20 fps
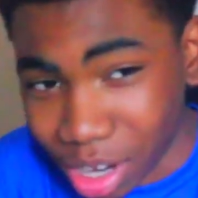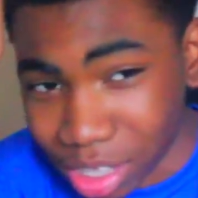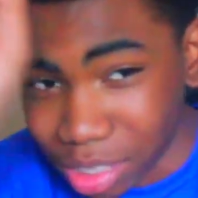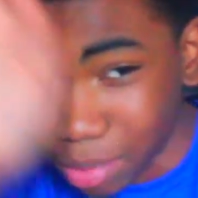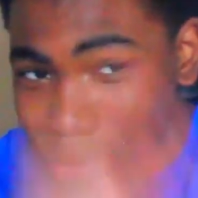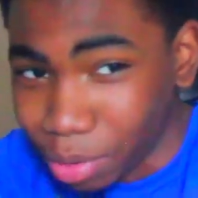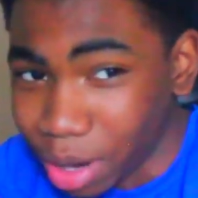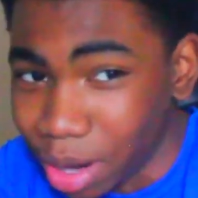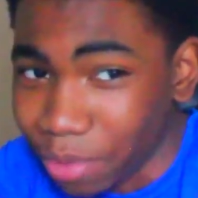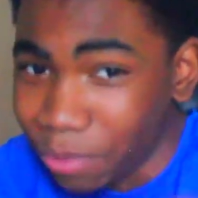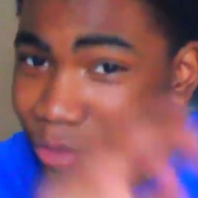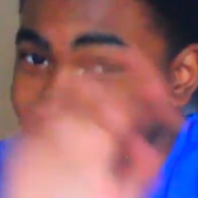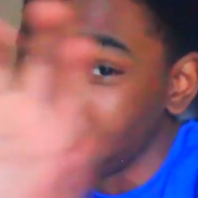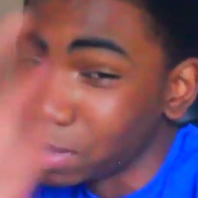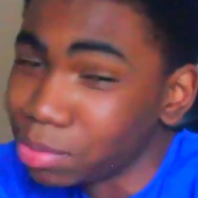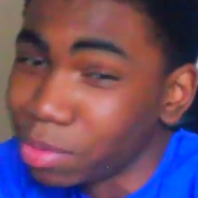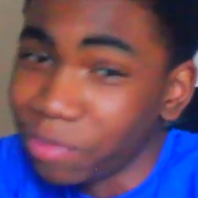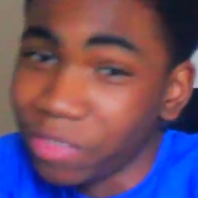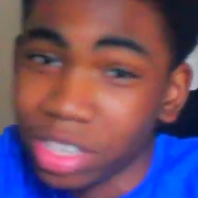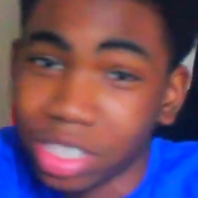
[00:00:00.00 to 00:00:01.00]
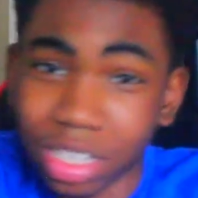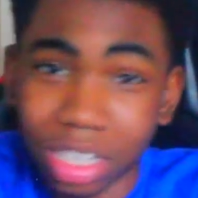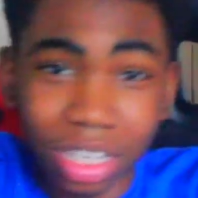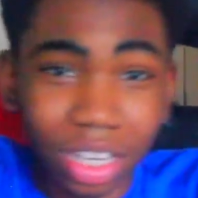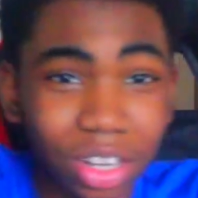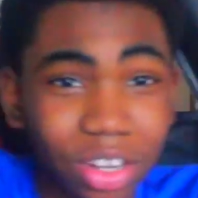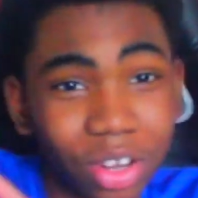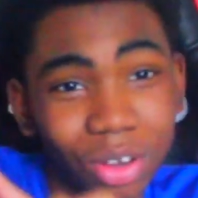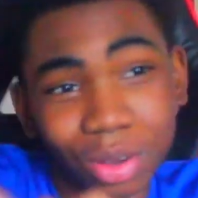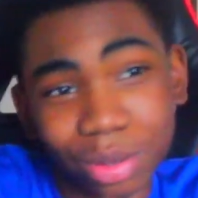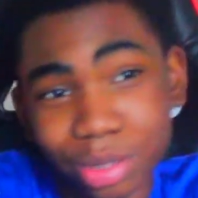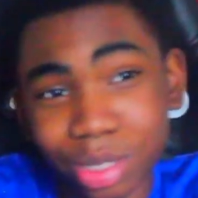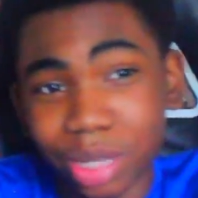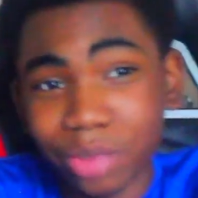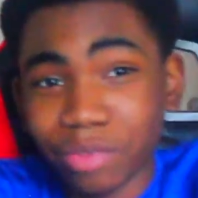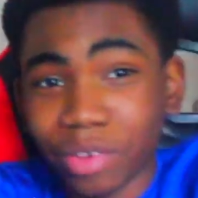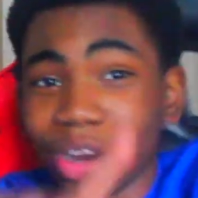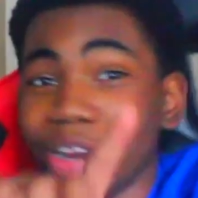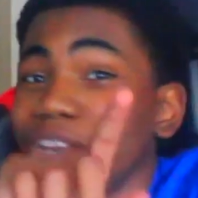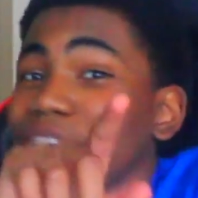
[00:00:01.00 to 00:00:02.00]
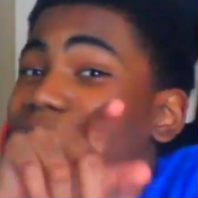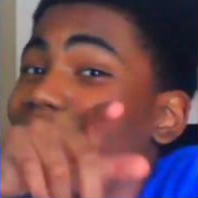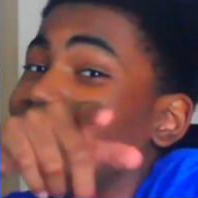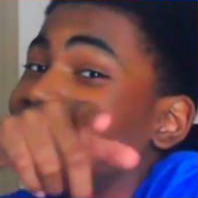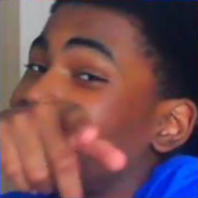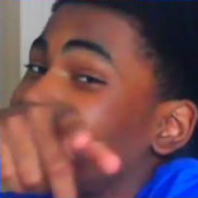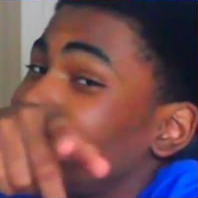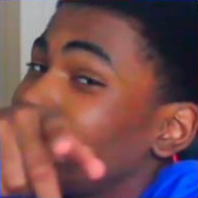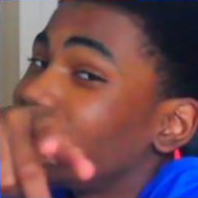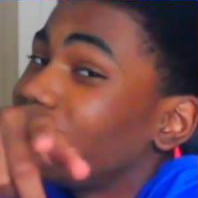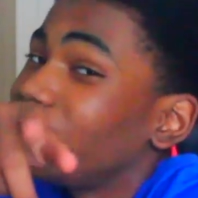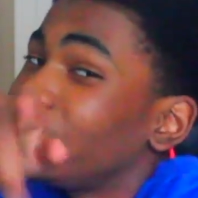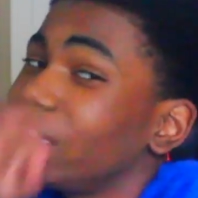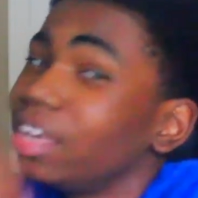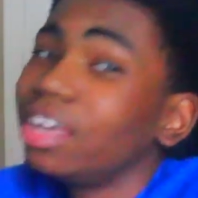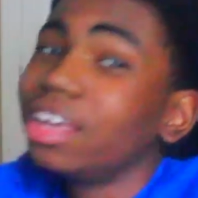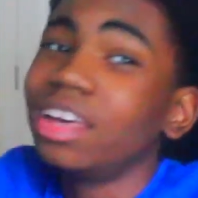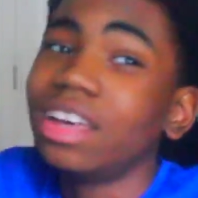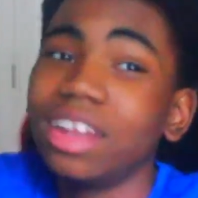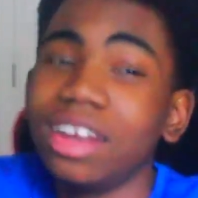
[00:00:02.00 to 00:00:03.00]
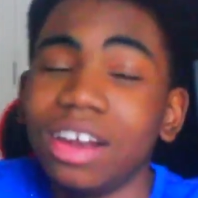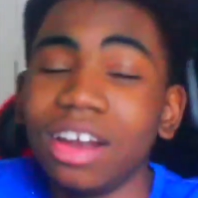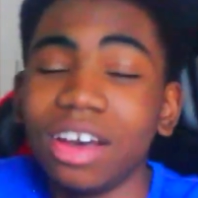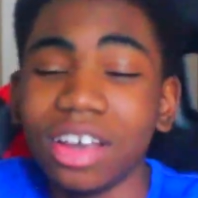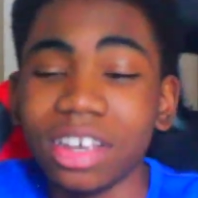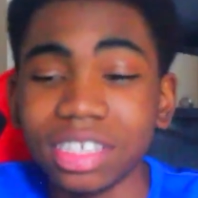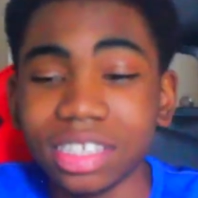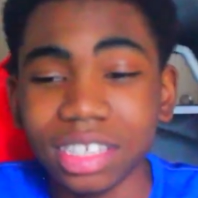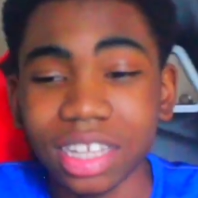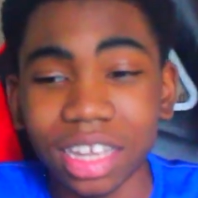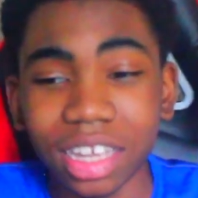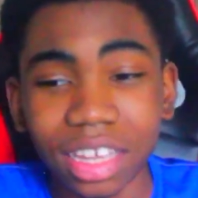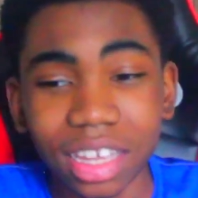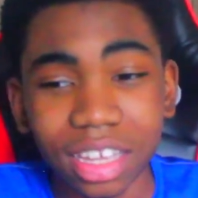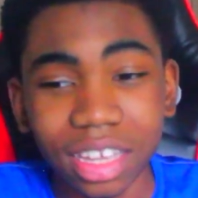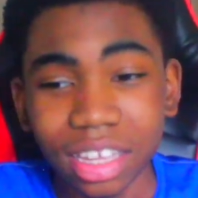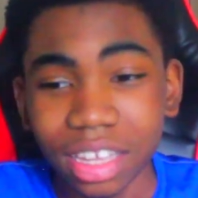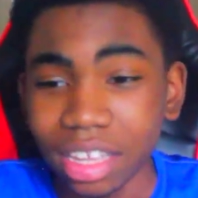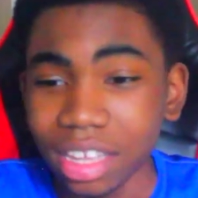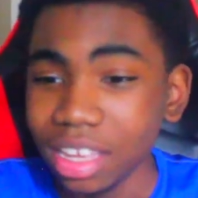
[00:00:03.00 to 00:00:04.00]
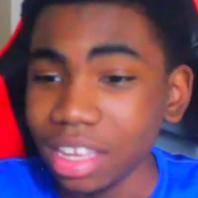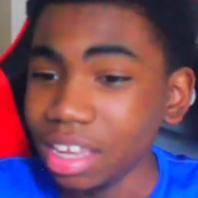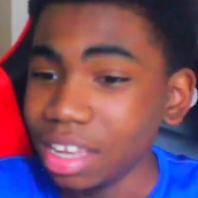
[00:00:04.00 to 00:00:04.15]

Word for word: our Supreme Freshman featuring Lil Uzi Vert, you dig? Know what I'm saying?